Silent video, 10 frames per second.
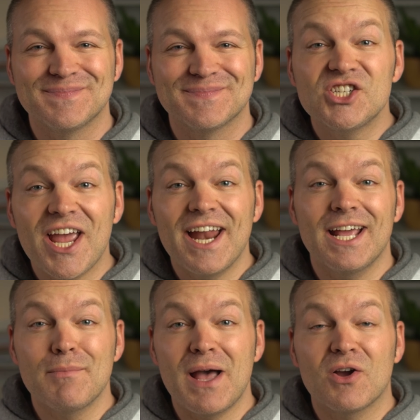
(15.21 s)
I've been
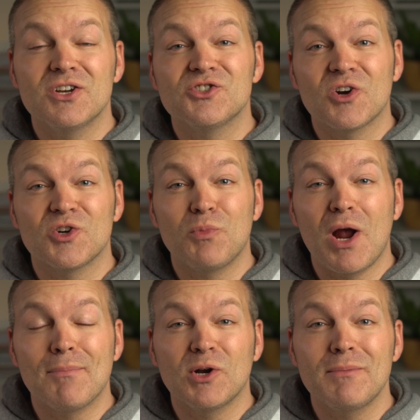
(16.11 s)
chatting about constructor
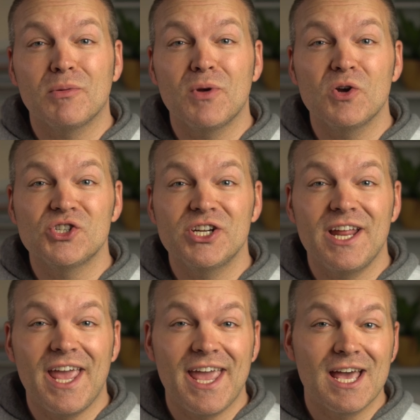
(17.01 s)
property
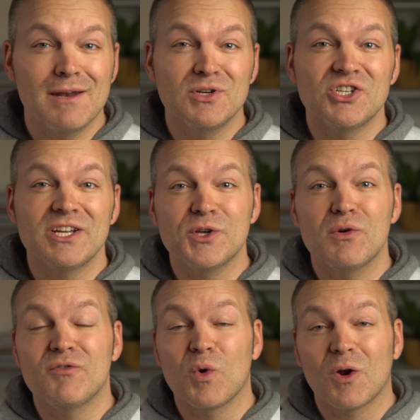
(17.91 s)
promotion and
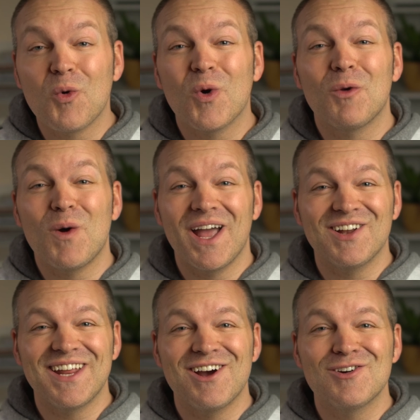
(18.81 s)
Magento for quite a
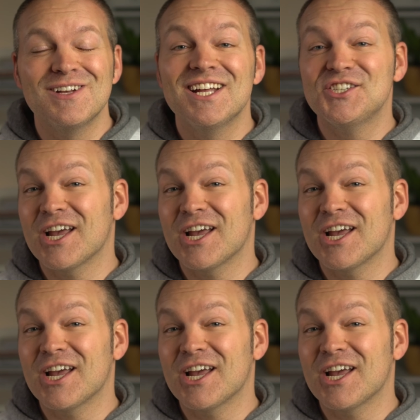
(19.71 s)
while now.